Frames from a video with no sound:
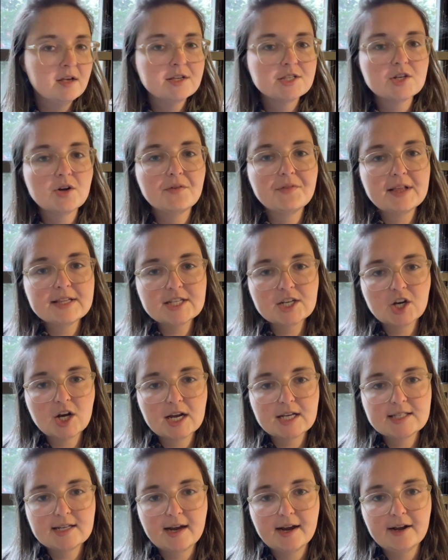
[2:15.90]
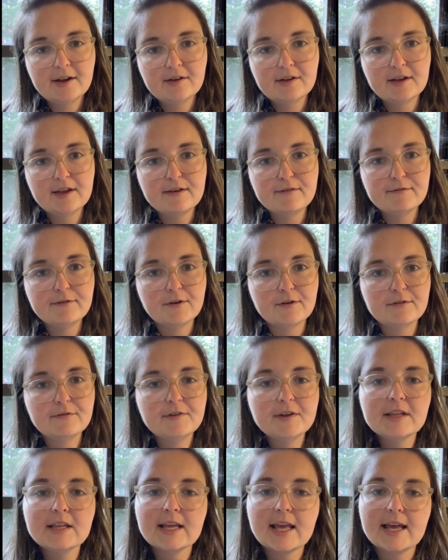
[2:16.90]
So that's a great title if you're
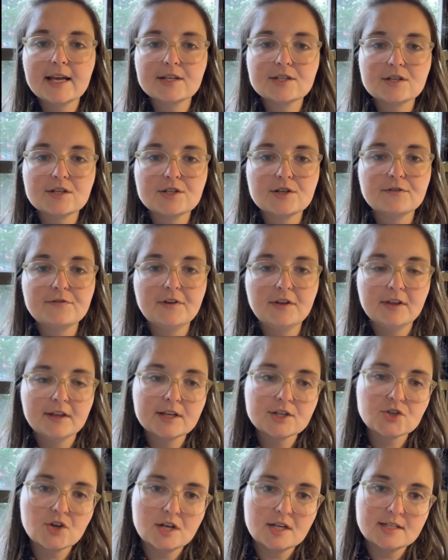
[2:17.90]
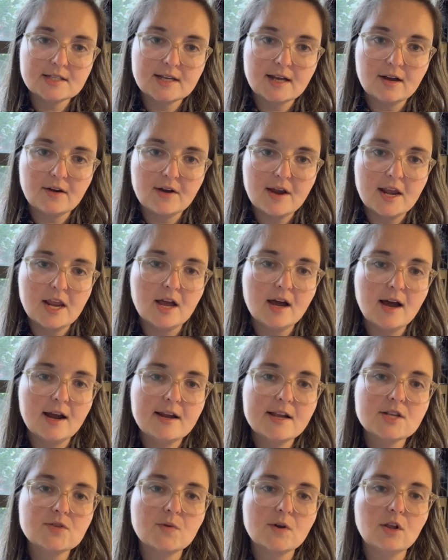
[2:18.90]
feeling anxious, you're feeling stressed out, and you kind
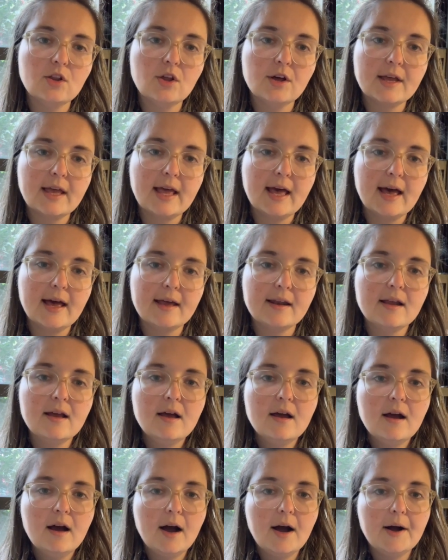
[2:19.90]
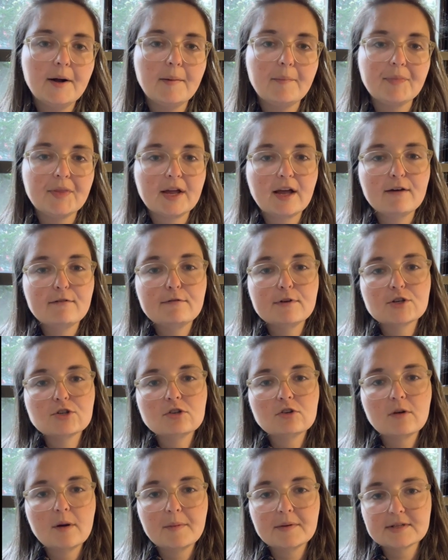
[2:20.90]
of just want to look at like a
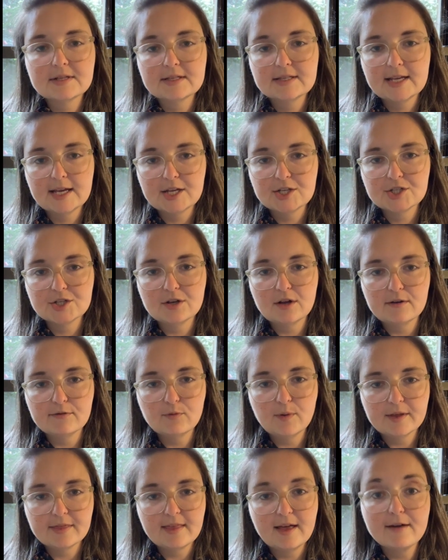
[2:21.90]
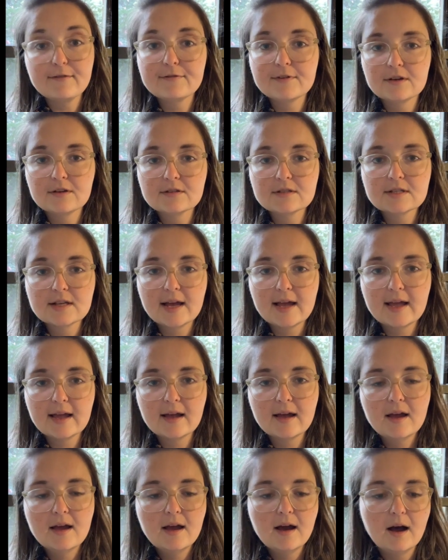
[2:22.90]
visual representation of what that feels like.
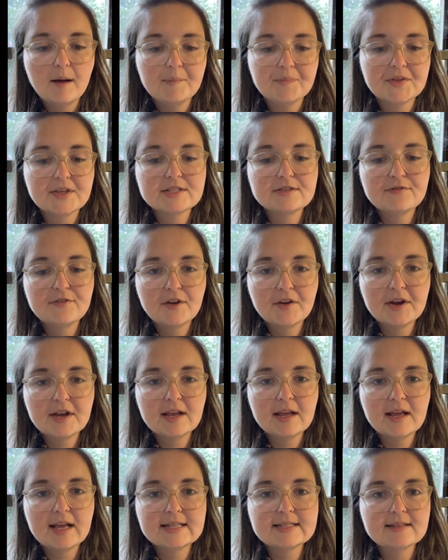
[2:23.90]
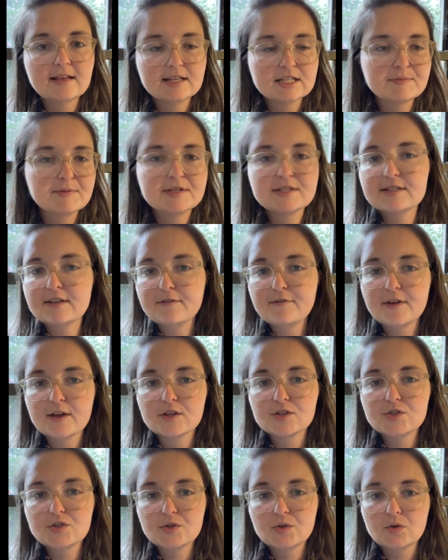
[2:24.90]
It's not specific
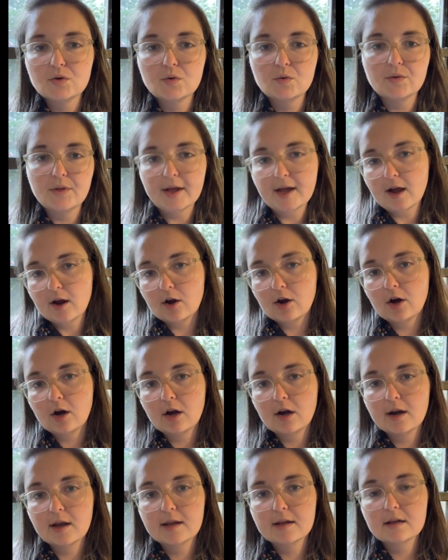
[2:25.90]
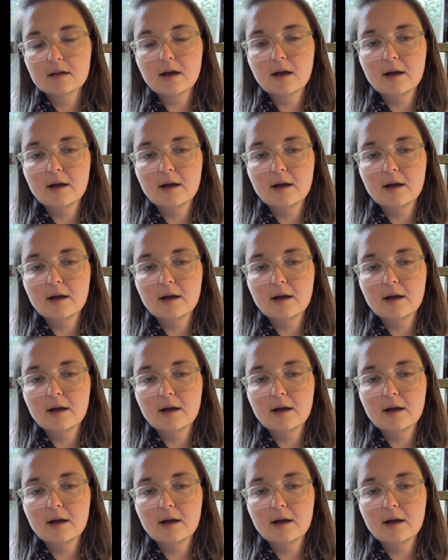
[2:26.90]
to like our current